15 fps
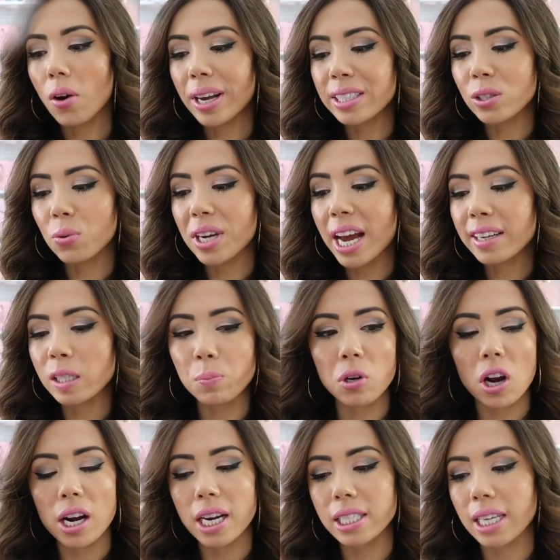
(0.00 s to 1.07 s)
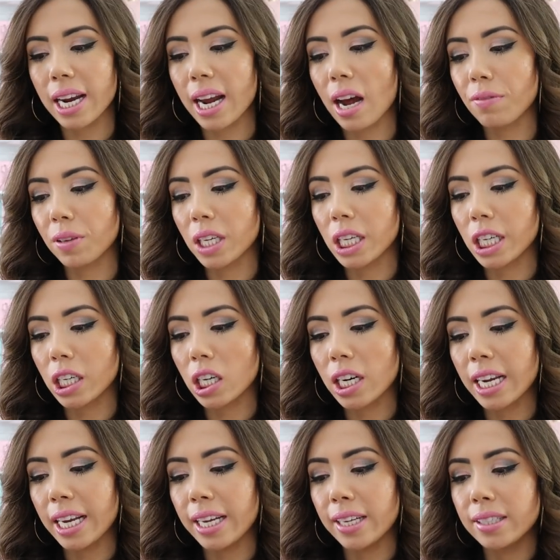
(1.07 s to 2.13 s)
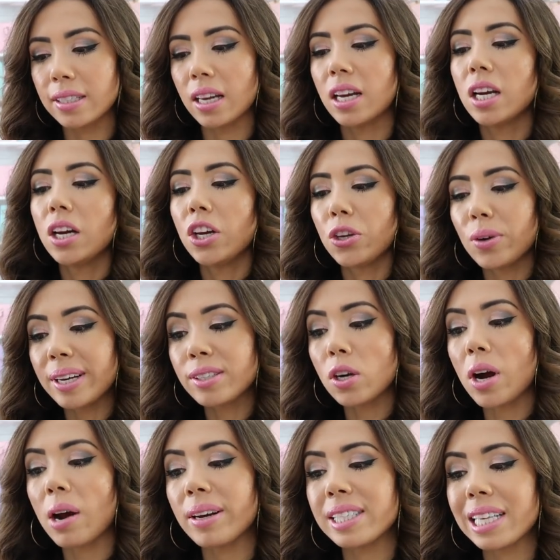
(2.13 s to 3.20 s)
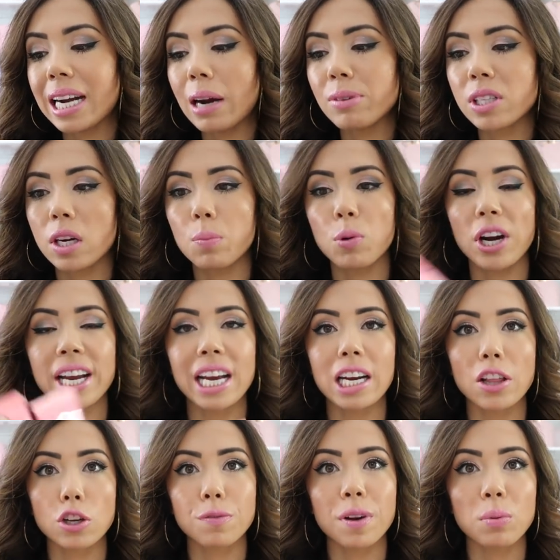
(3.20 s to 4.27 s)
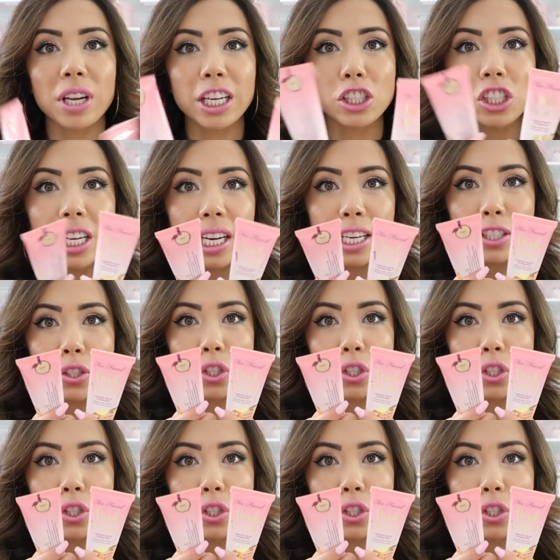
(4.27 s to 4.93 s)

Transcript: Okay, so next product I have here is, you guys know how I said I was gonna bring another foundation.